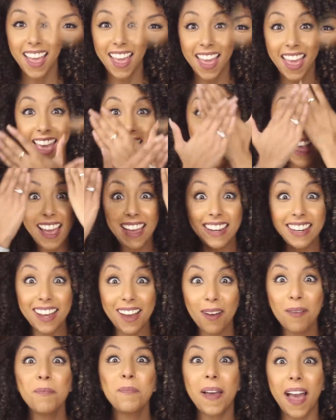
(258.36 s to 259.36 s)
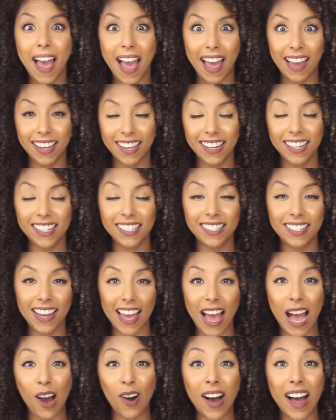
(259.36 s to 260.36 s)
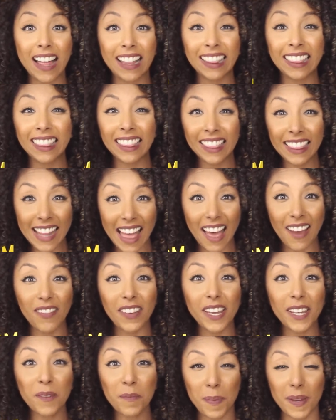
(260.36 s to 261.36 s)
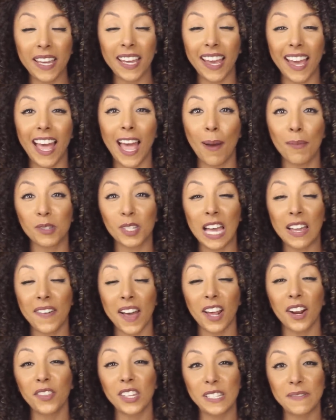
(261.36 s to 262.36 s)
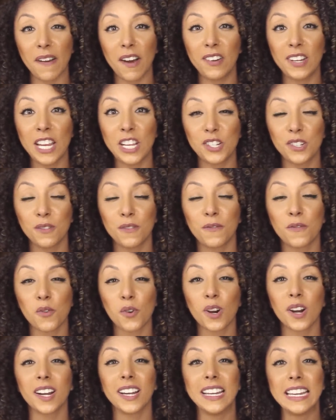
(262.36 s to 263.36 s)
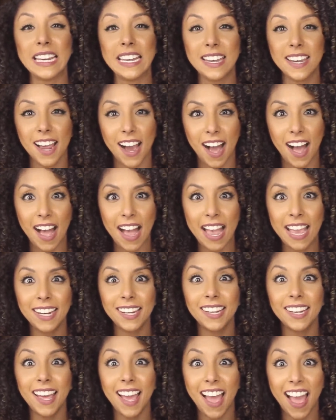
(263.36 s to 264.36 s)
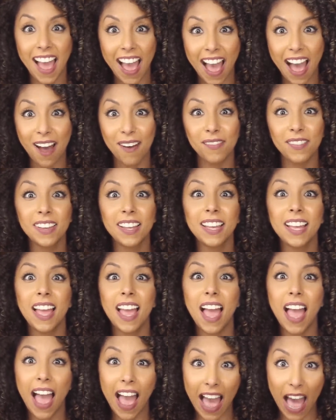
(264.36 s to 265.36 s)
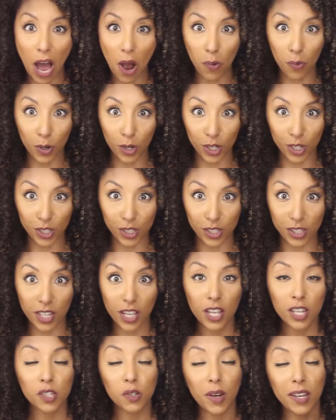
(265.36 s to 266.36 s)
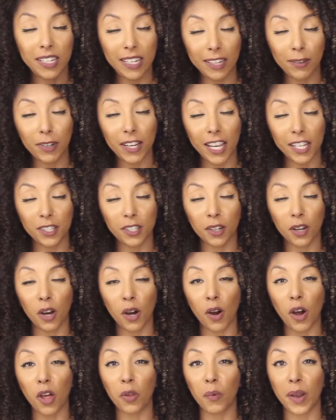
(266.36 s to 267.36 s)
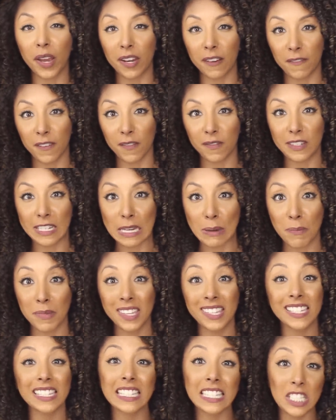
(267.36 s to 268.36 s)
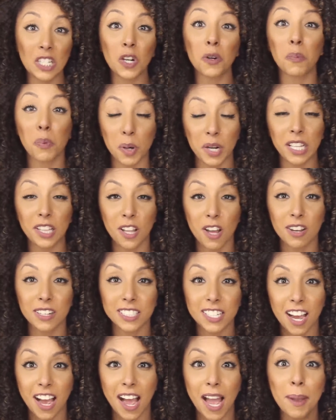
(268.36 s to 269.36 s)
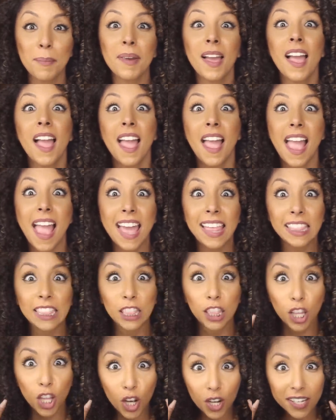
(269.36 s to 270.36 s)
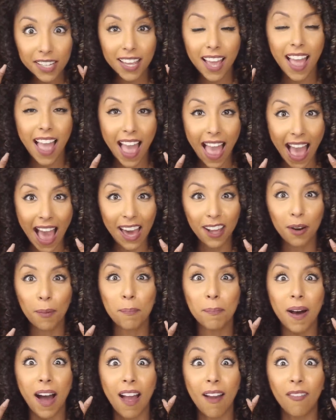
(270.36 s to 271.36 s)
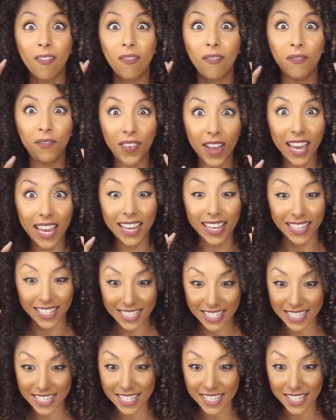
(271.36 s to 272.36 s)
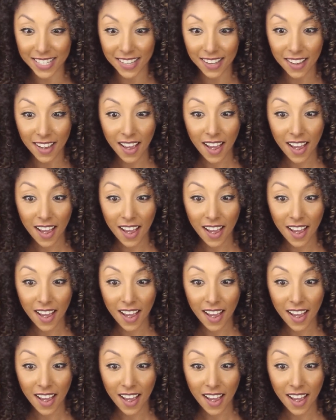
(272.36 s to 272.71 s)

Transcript: And I'm back. It is now 11 p.m. So I've had on this foundation for nine and a half hours. So I didn't get to go all the way to 15, but this is still a pretty long time. And look at my face.